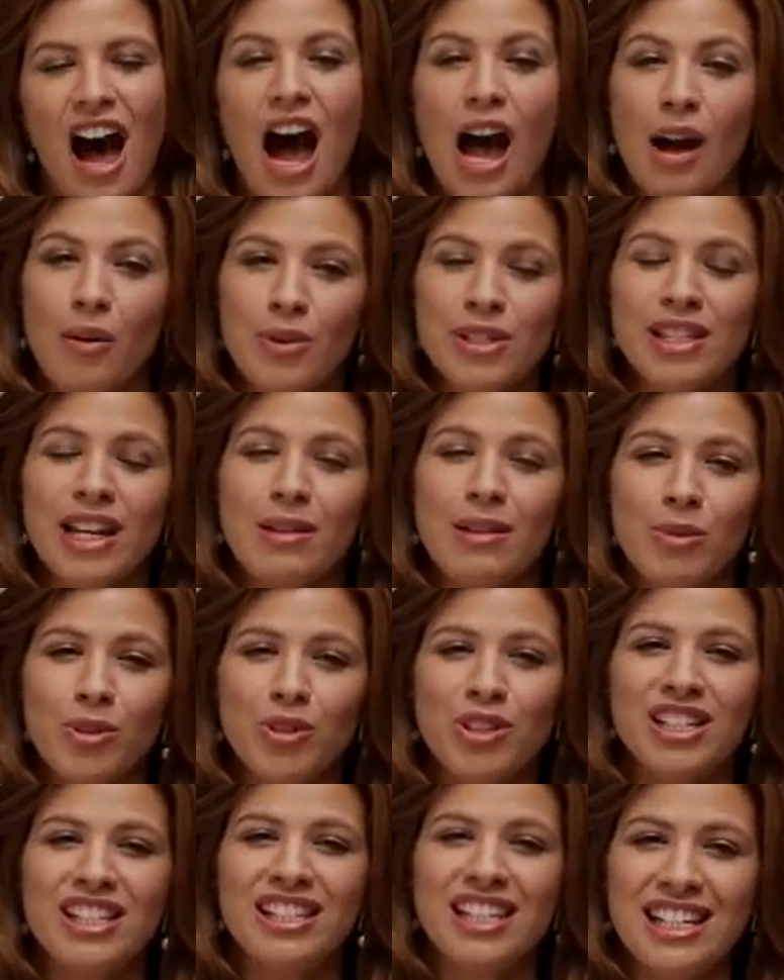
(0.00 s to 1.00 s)
I was able
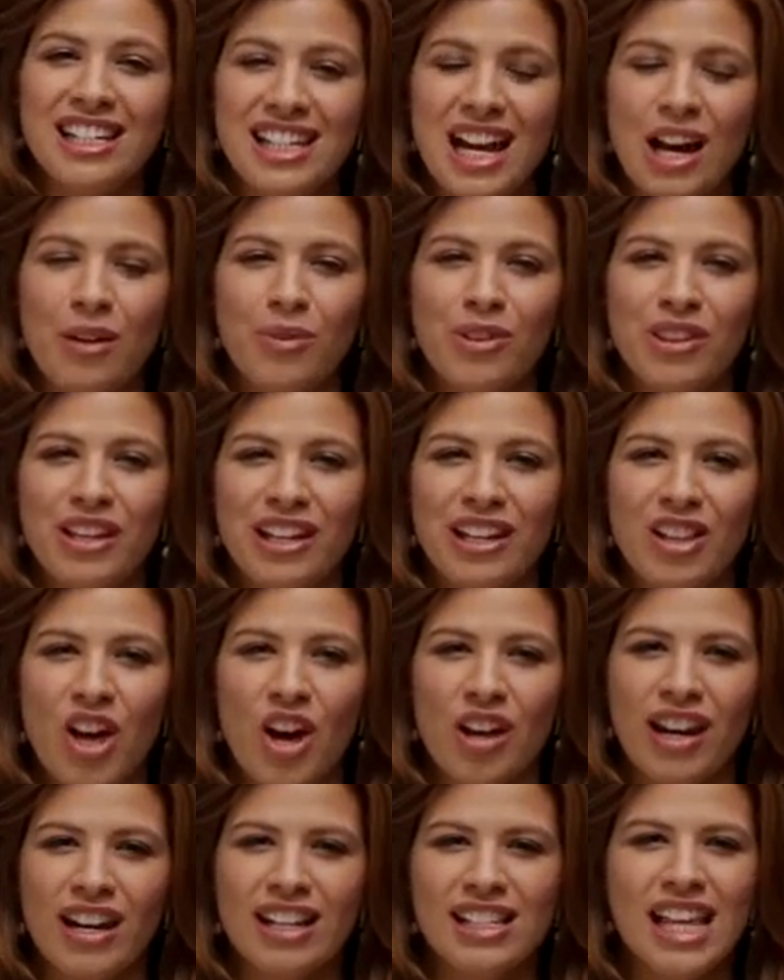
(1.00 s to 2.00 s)
to sit down with
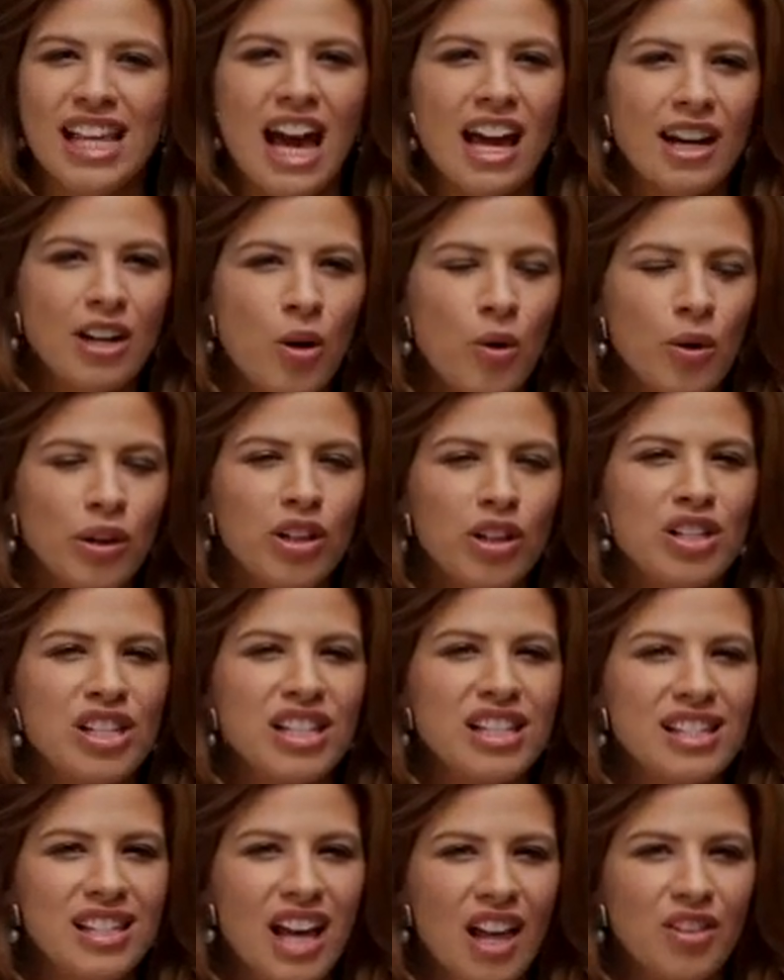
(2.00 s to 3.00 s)
Elon at his headquarters
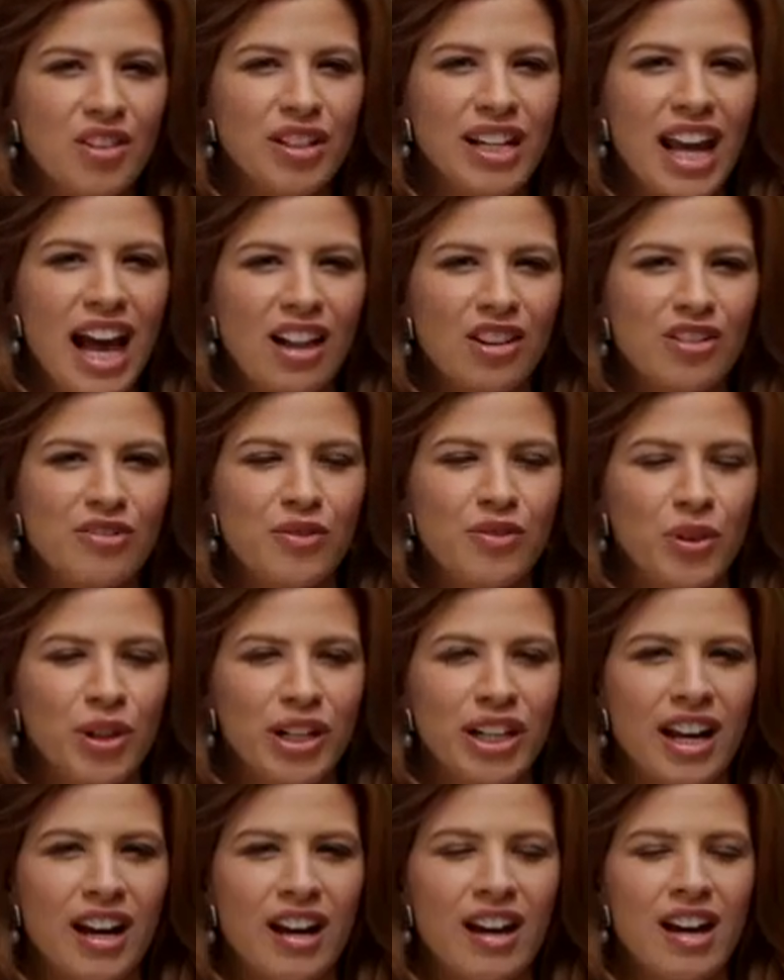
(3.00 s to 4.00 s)
in Southern
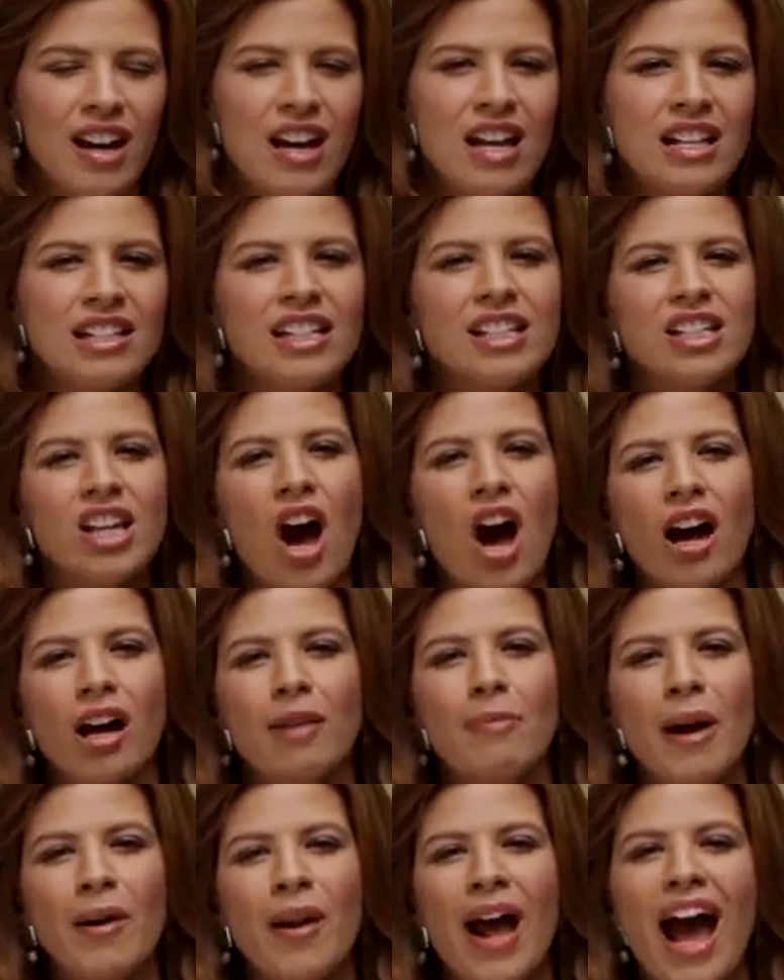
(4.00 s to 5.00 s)
California to talk
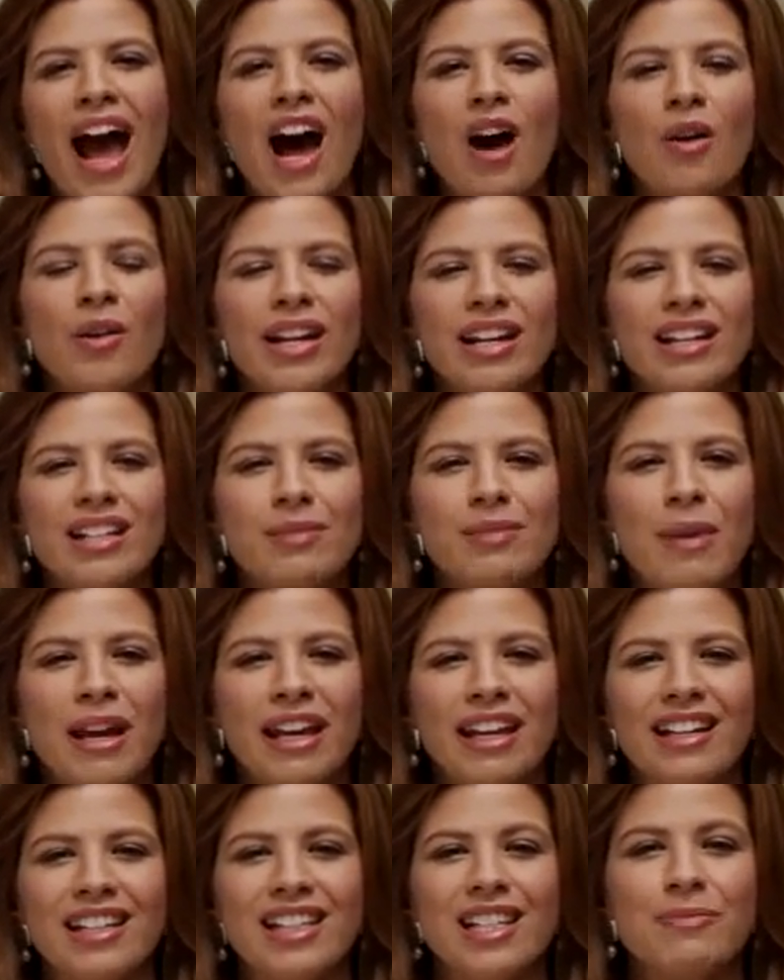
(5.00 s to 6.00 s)
about how he is
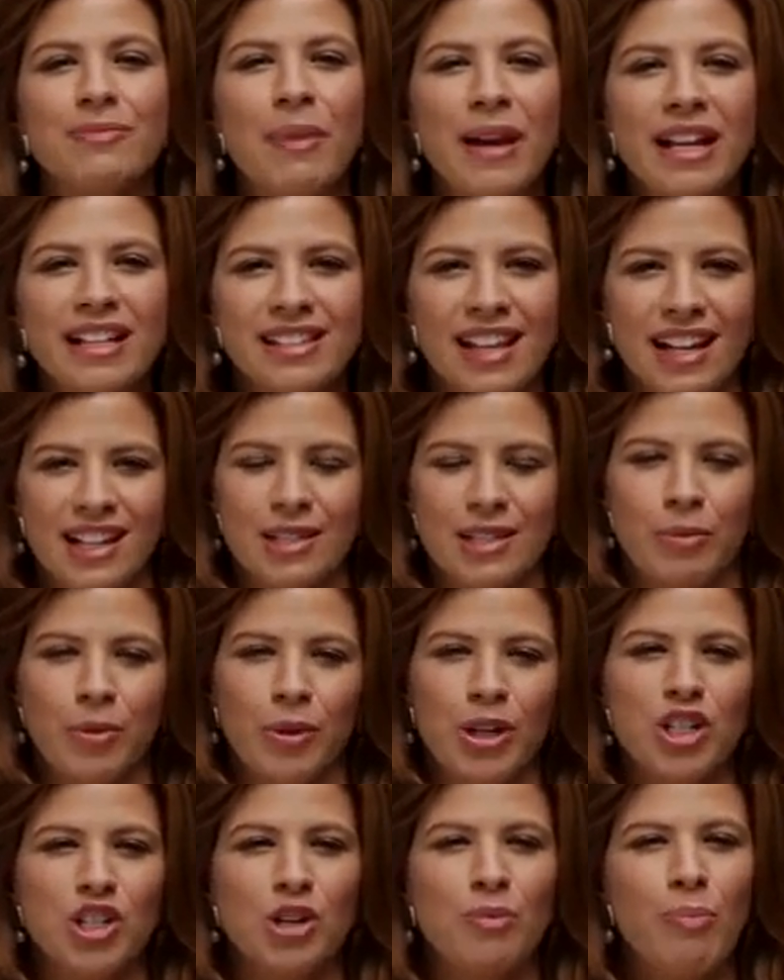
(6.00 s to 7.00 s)
making space
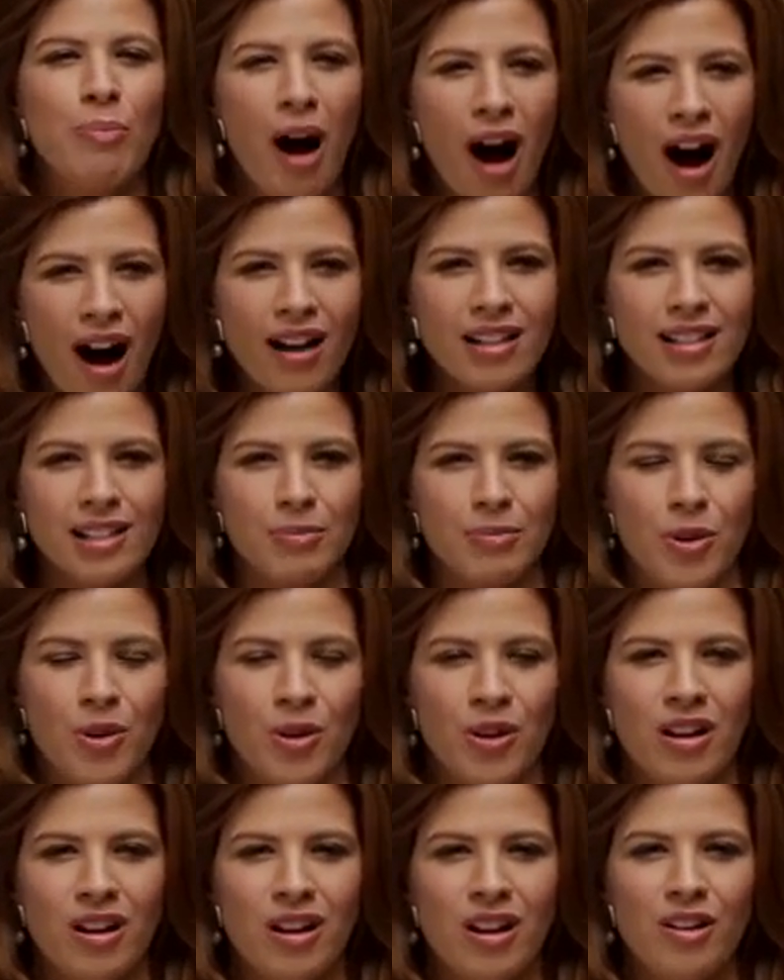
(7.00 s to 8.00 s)
exploration
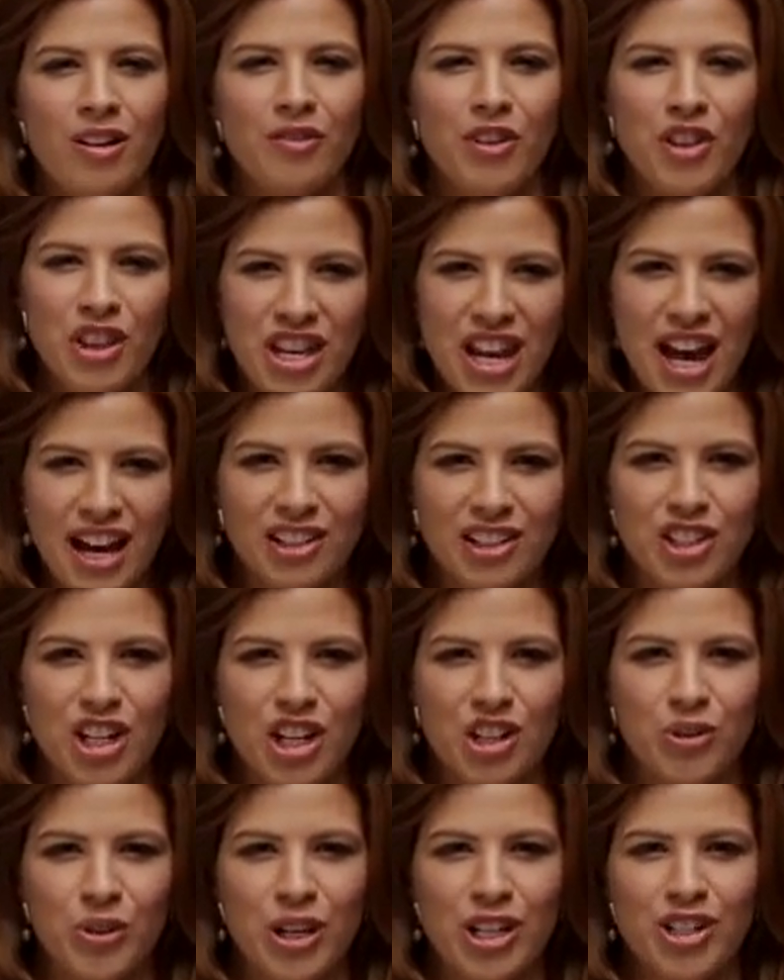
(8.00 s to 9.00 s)
possible for the next
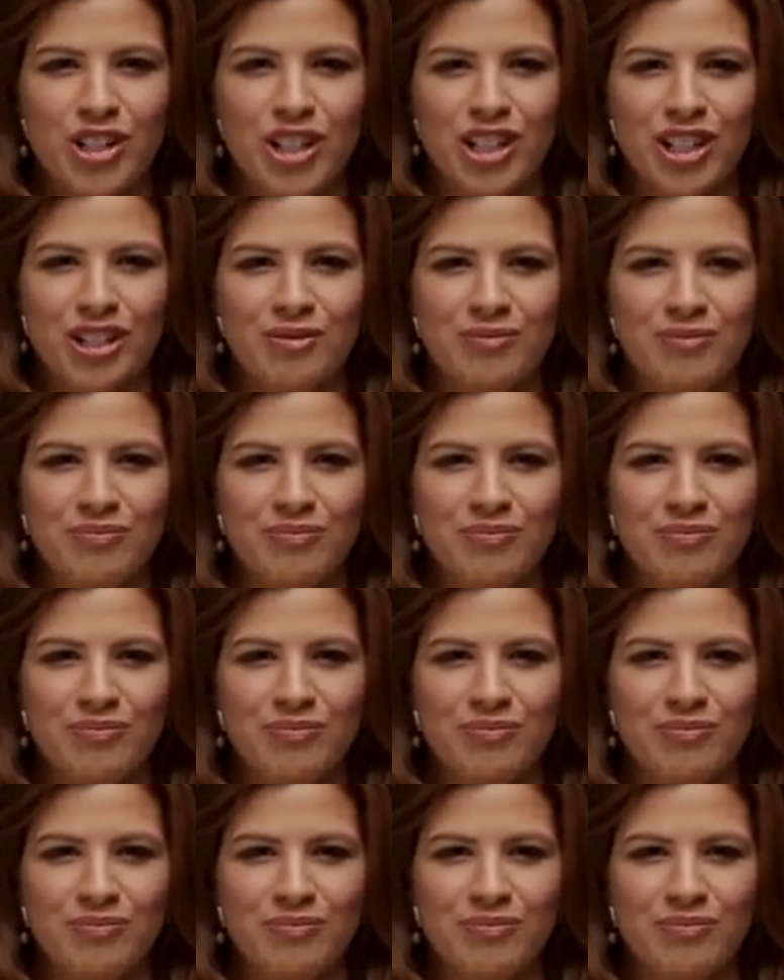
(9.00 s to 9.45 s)
generation.